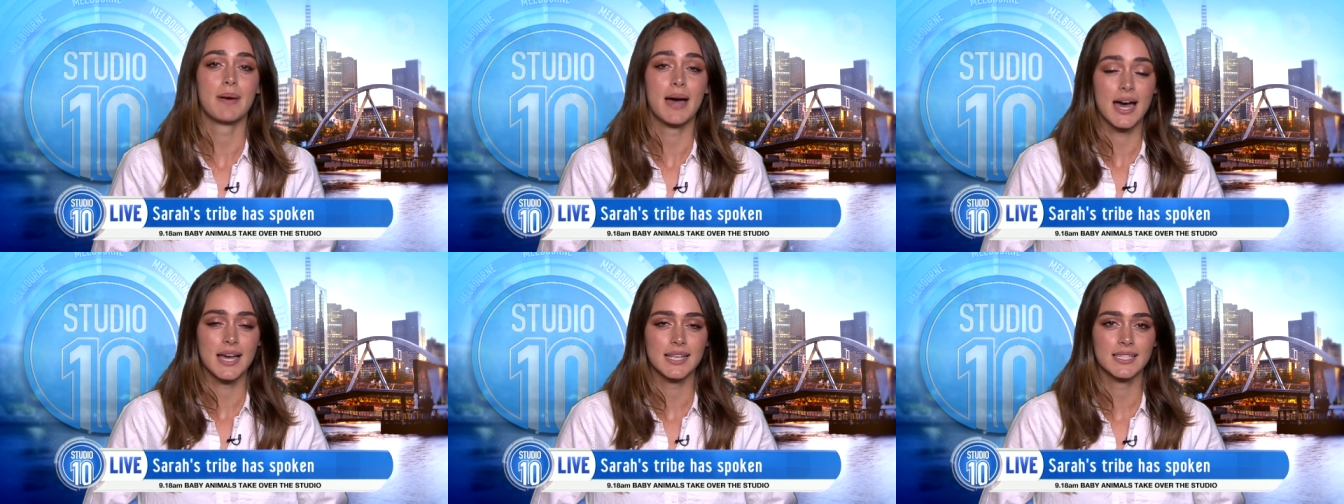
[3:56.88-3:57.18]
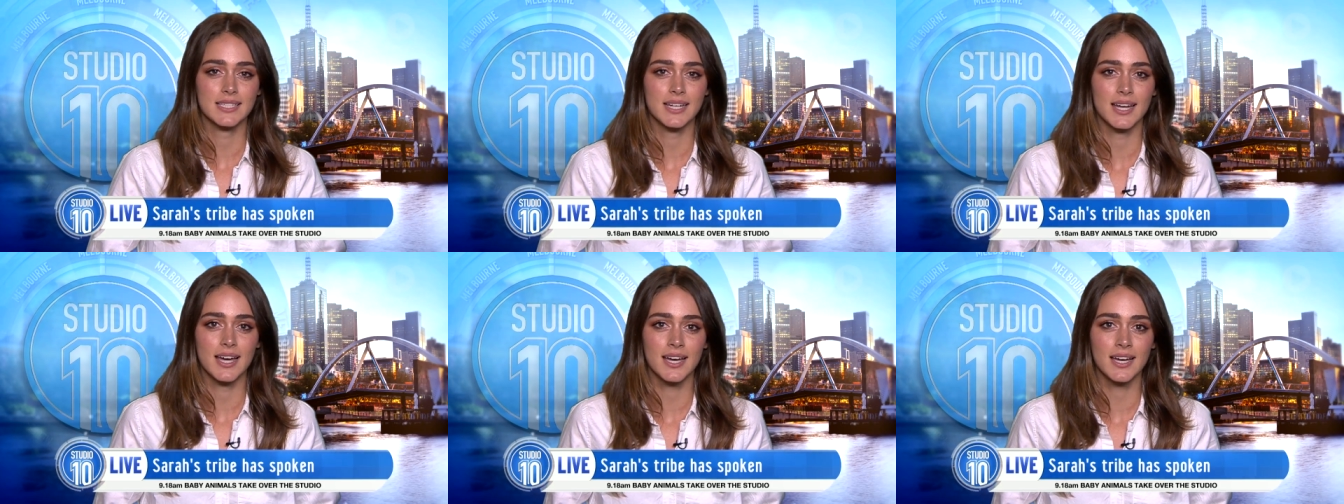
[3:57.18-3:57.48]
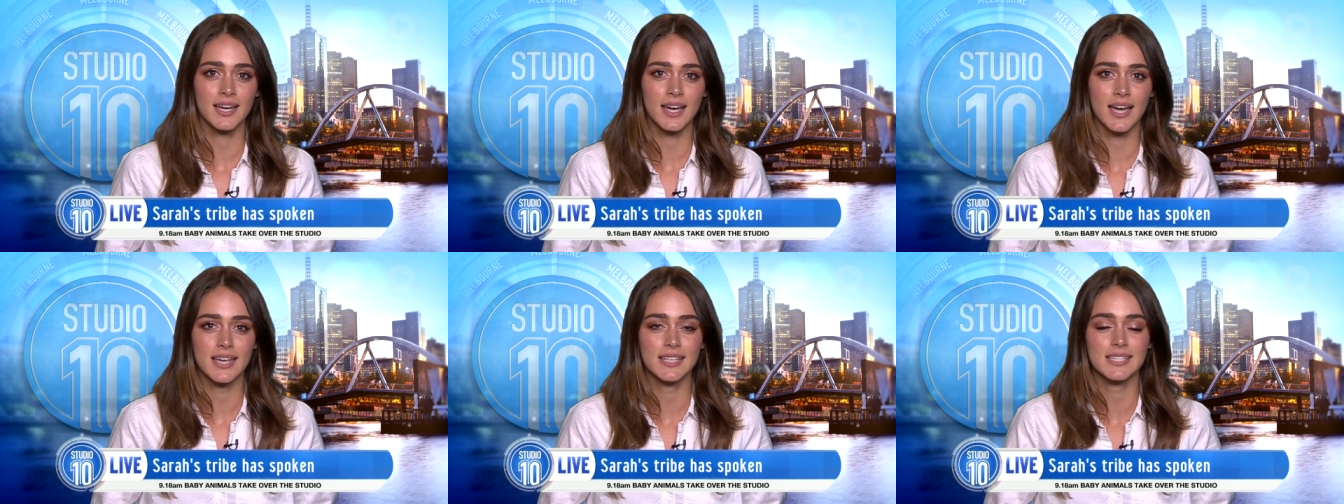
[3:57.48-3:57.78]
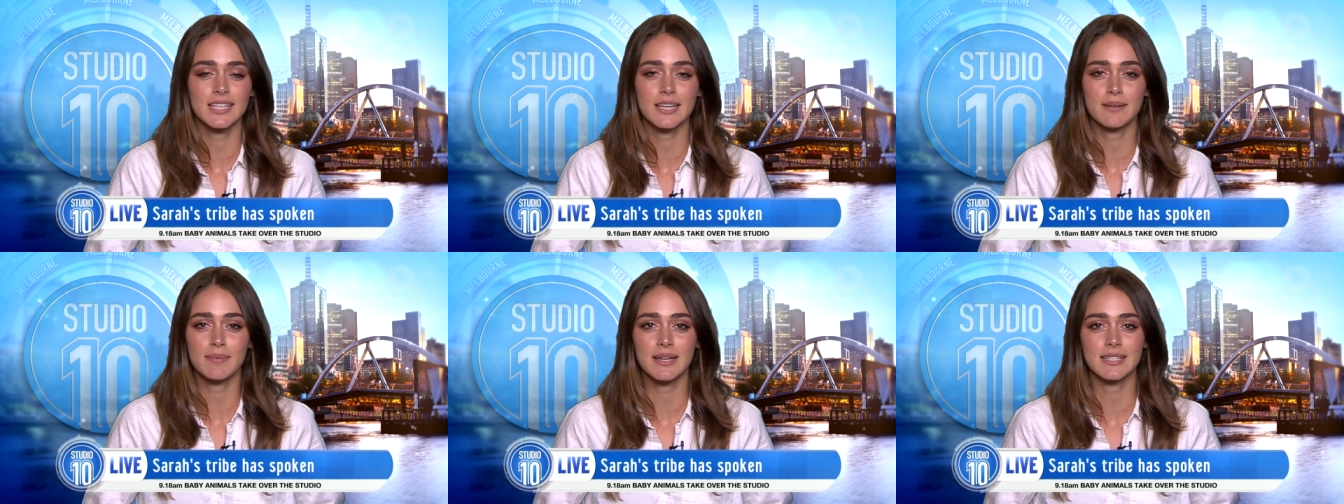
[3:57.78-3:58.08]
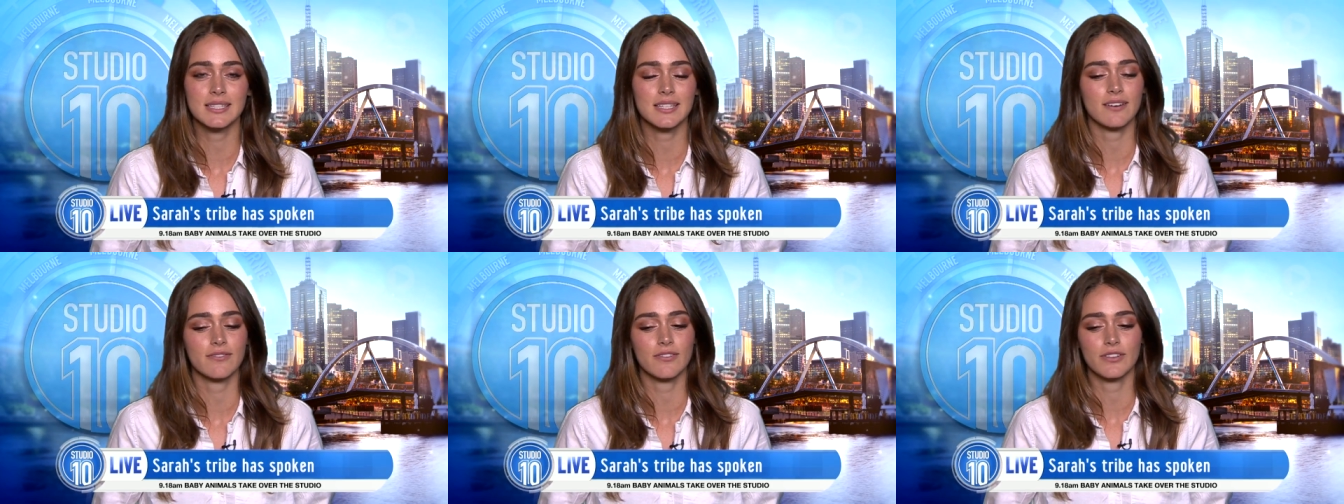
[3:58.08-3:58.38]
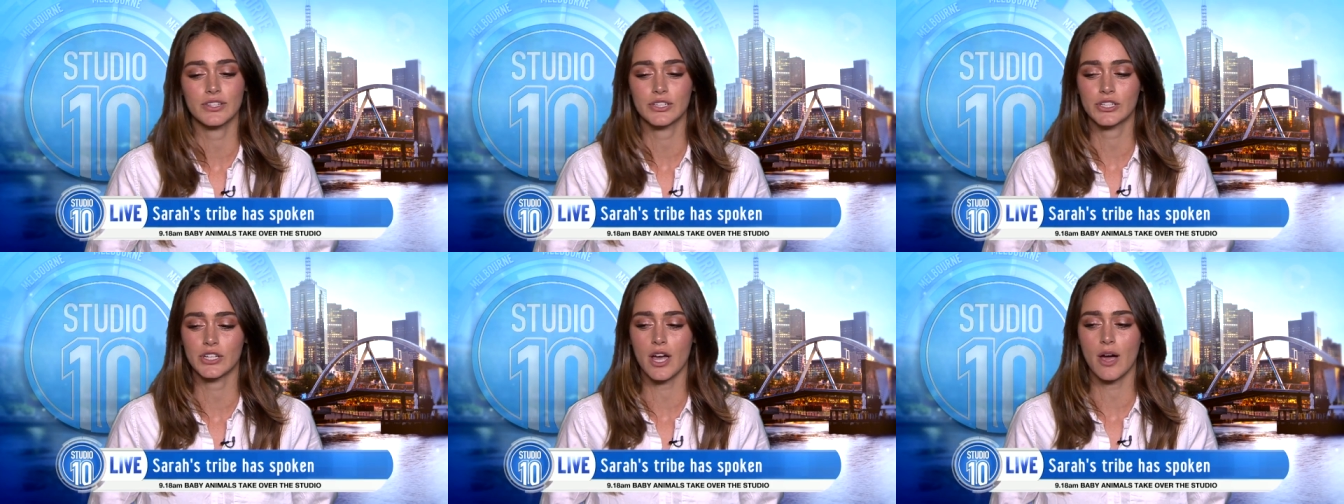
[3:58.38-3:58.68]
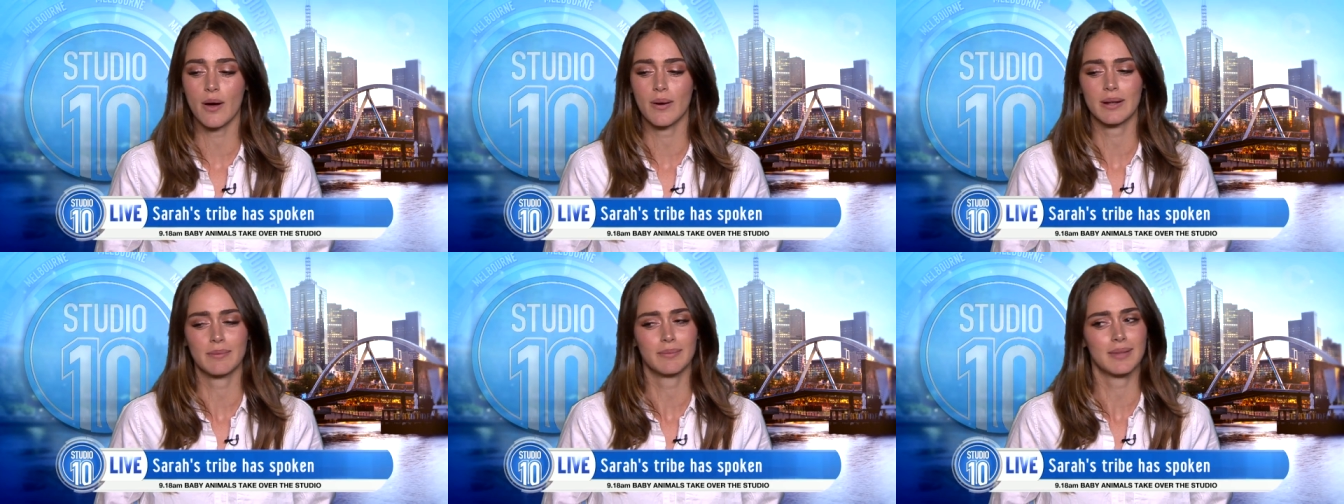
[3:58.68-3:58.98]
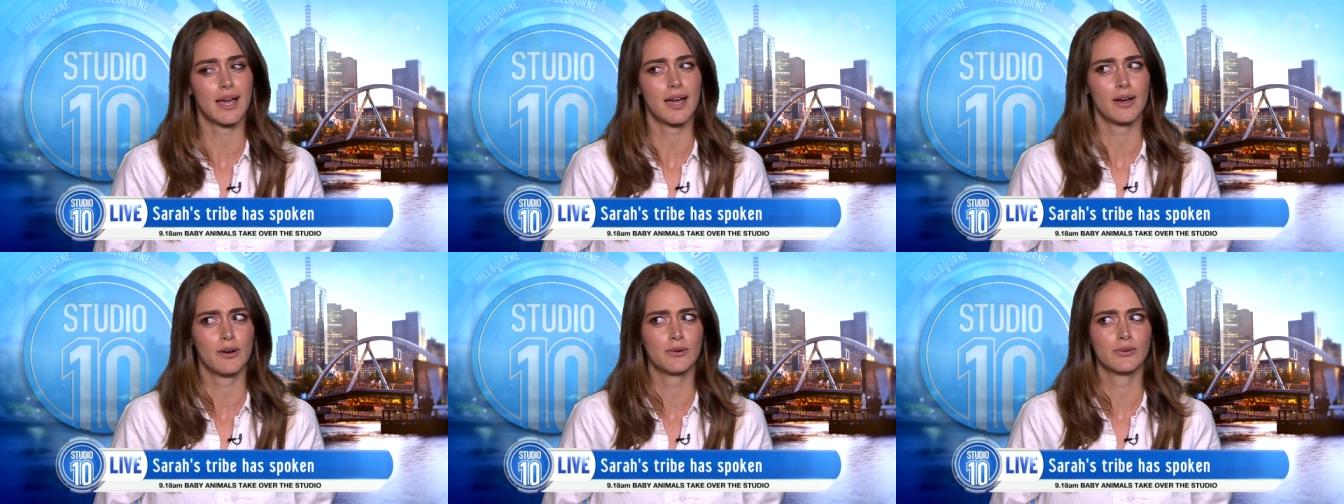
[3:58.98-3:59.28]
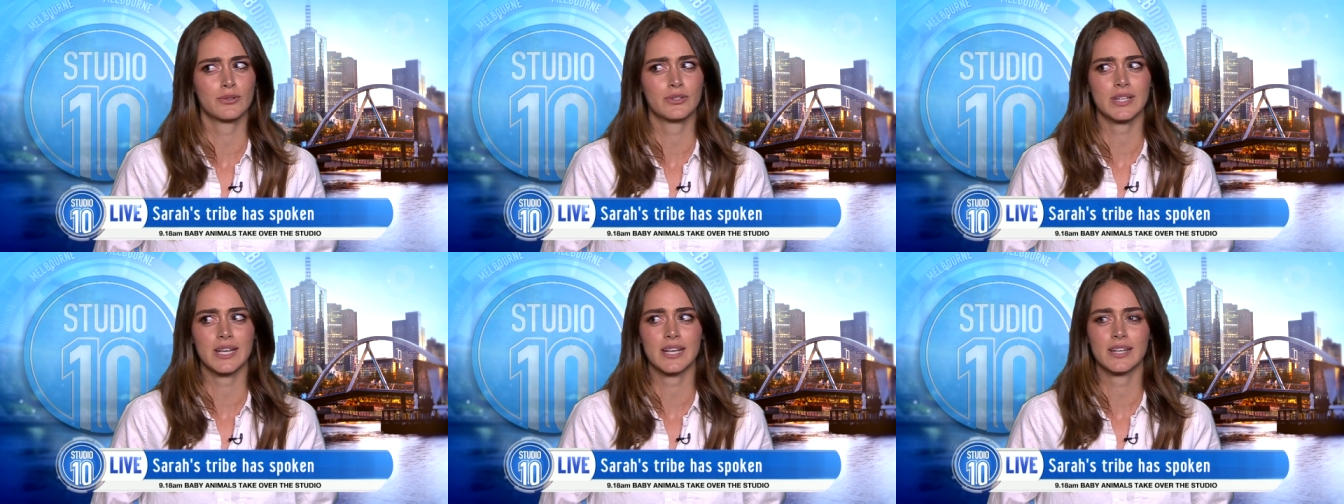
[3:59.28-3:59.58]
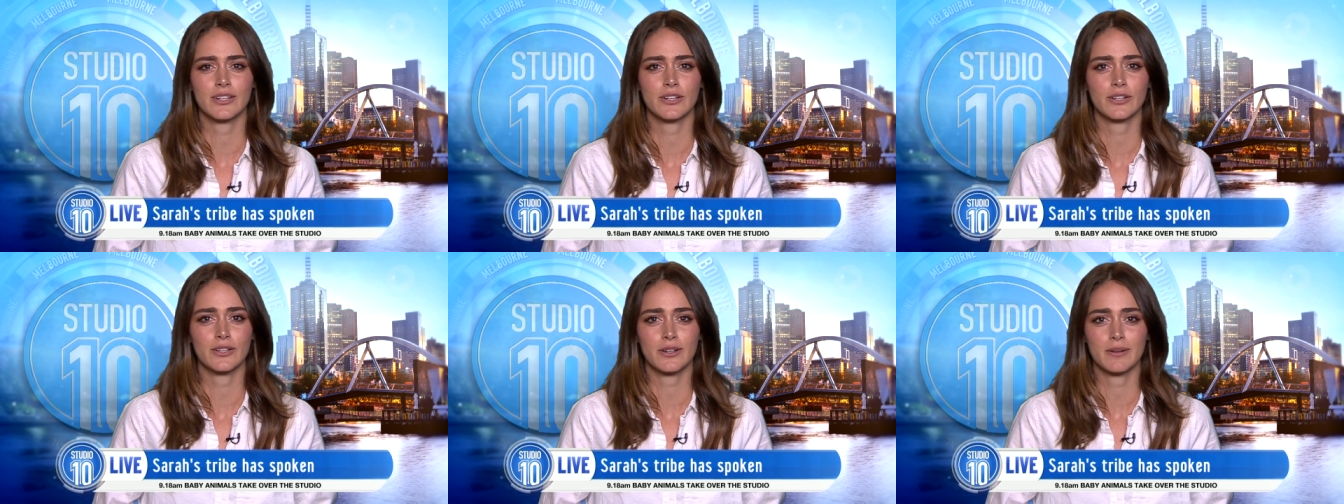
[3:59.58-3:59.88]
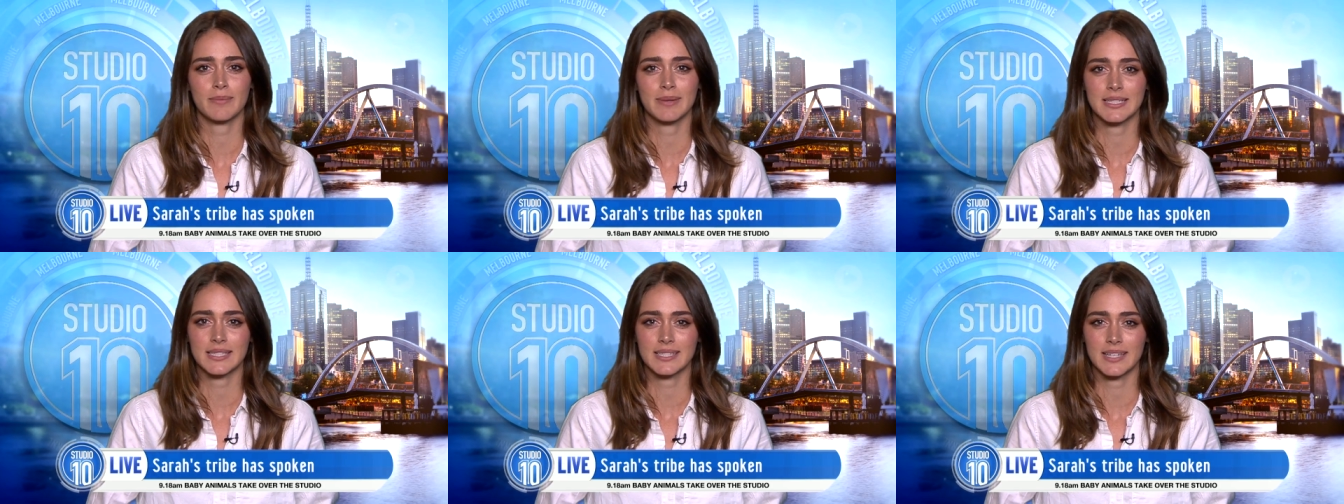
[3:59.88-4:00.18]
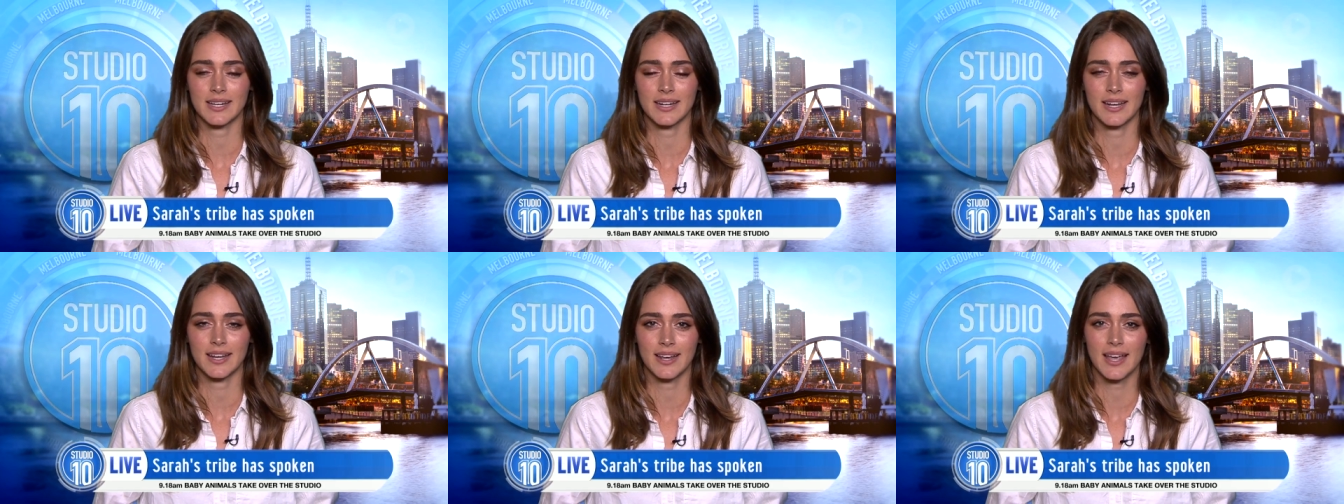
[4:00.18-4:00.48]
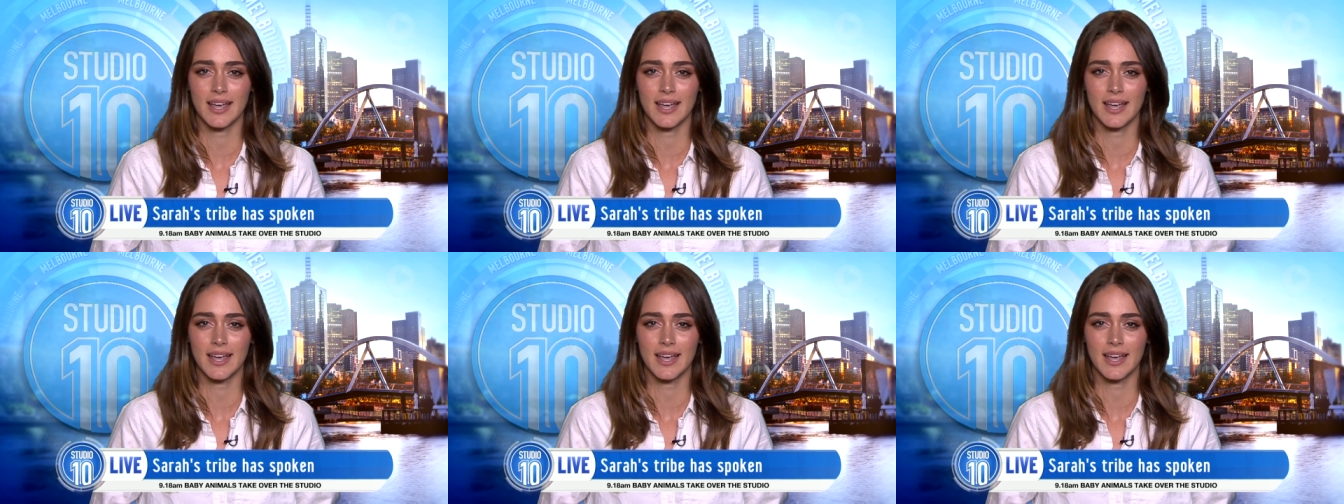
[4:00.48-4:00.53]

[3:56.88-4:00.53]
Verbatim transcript: pasta. I see myself on the show and I'm like, oh, gee, you look a bit skinny.